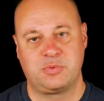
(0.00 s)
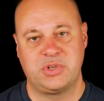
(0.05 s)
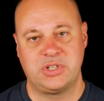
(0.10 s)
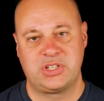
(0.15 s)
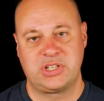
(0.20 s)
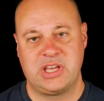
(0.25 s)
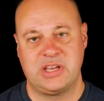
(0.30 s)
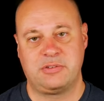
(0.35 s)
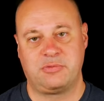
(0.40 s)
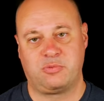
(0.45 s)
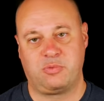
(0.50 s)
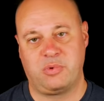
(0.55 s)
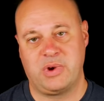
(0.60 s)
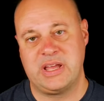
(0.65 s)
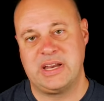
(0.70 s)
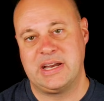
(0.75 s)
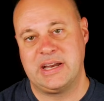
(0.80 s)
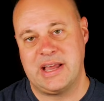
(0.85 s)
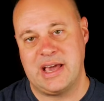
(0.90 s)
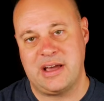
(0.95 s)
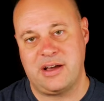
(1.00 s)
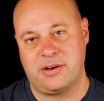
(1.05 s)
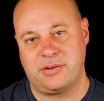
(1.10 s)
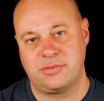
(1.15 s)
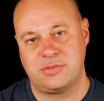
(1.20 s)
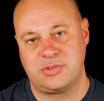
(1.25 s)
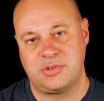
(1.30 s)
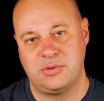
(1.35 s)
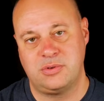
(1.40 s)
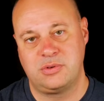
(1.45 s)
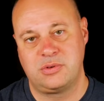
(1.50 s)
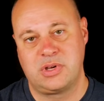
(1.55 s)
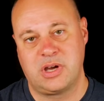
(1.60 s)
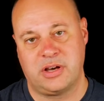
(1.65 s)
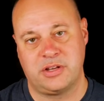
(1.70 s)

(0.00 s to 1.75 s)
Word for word: which get rented out to